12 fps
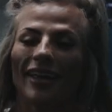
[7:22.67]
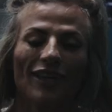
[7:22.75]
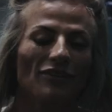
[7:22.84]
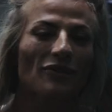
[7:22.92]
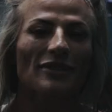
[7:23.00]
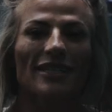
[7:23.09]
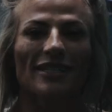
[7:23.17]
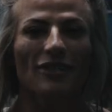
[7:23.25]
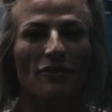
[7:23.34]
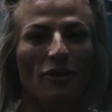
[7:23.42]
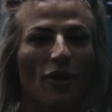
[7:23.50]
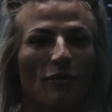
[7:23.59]
If it was
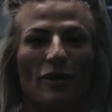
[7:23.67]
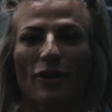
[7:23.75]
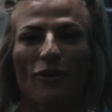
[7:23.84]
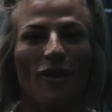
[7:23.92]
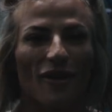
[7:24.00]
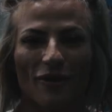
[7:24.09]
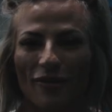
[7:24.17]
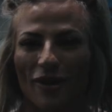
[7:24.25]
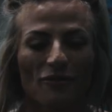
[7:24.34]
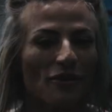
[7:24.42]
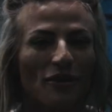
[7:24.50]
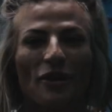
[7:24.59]
easy, we'd all be walking
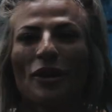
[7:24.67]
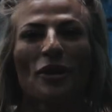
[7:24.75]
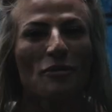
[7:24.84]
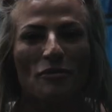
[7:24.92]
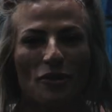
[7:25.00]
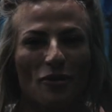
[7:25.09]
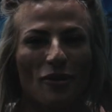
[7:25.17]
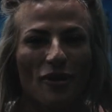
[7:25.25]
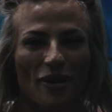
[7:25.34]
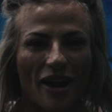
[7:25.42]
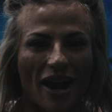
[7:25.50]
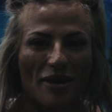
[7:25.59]
around with Brooke
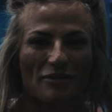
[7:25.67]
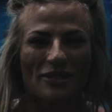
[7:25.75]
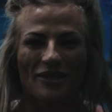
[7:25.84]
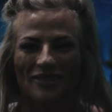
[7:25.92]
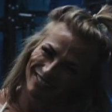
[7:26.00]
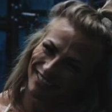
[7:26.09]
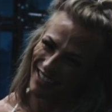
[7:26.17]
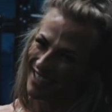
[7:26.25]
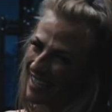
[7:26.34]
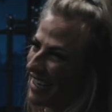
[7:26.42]
Walker abs. Just